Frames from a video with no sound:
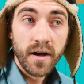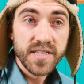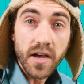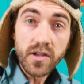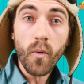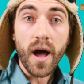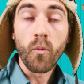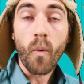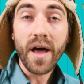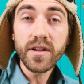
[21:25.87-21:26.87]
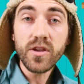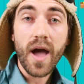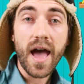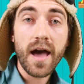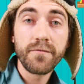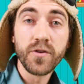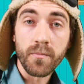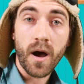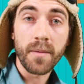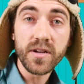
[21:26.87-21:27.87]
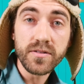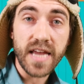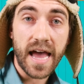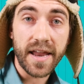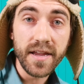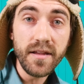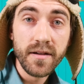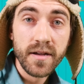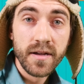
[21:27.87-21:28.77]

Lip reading: Tell you what, why don't you have your mommy or daddy